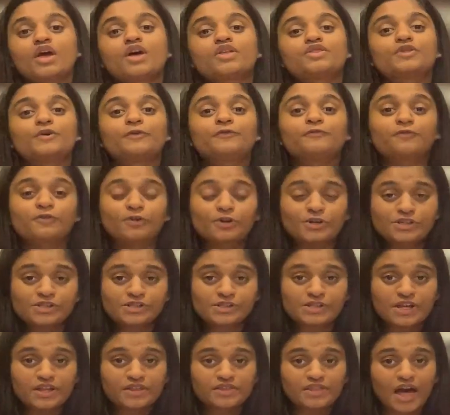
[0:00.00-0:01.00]
The first
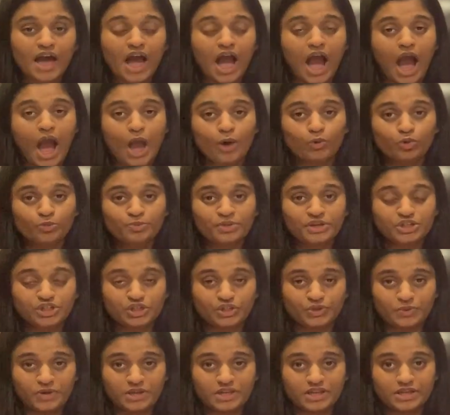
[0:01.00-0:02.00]
thing that I will be
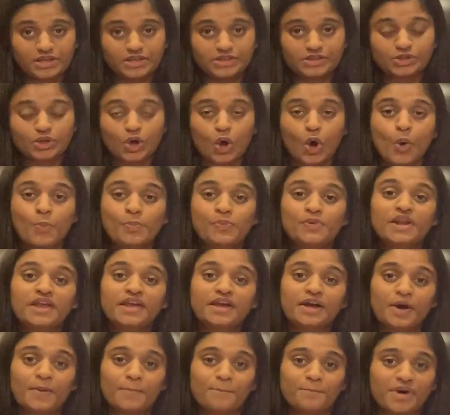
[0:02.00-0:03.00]
doing is
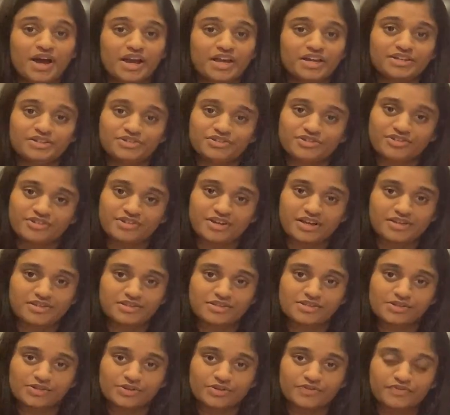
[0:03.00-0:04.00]
opening up my internet
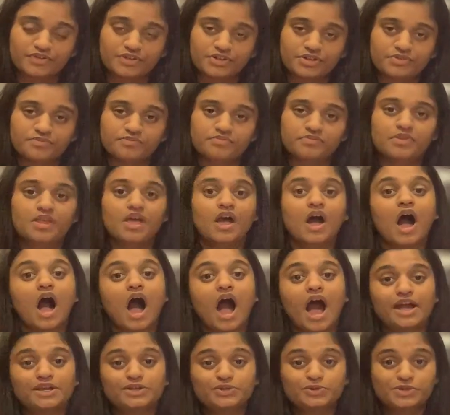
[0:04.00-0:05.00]
server.
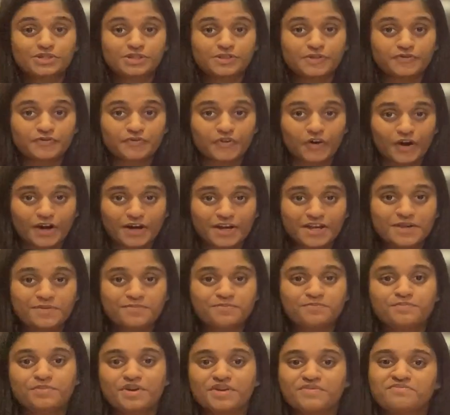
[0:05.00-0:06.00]
I use Safari,
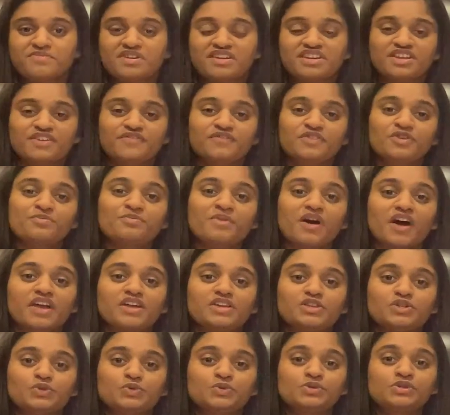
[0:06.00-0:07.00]
but many of you
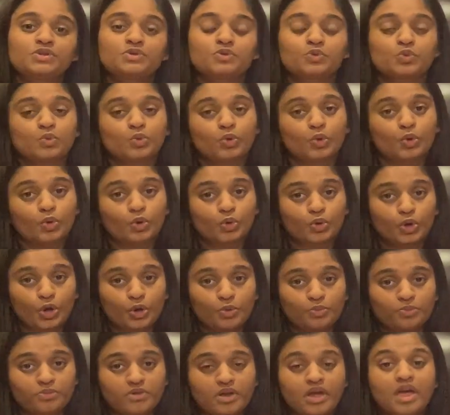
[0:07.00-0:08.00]
might use Google
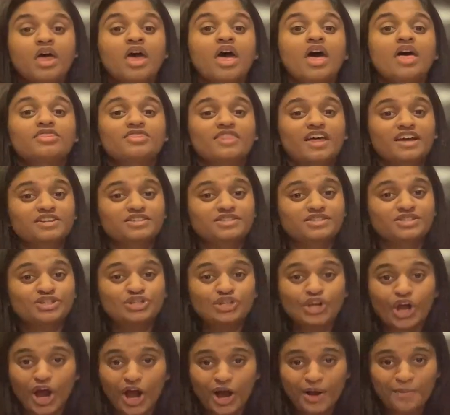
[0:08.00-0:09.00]
Chrome. That does
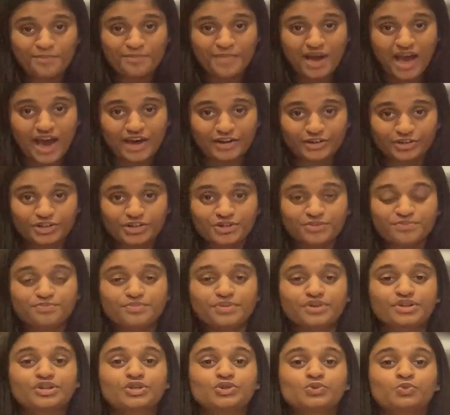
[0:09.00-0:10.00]
not matter
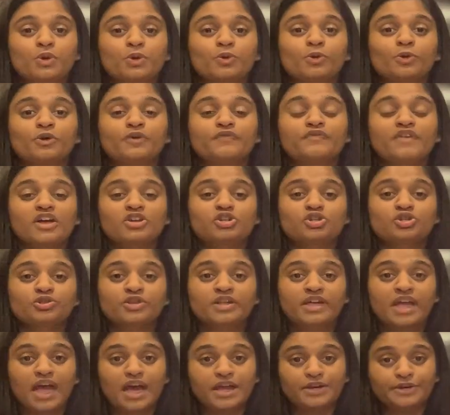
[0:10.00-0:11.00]
because we will
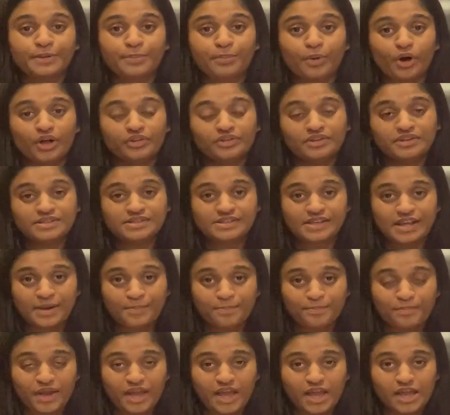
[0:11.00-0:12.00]
eventually end up on the
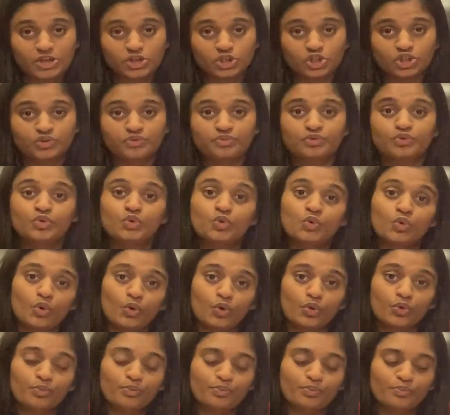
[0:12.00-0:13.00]
same page,
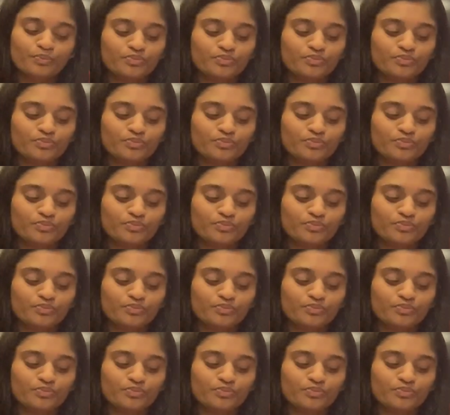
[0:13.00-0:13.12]
Google.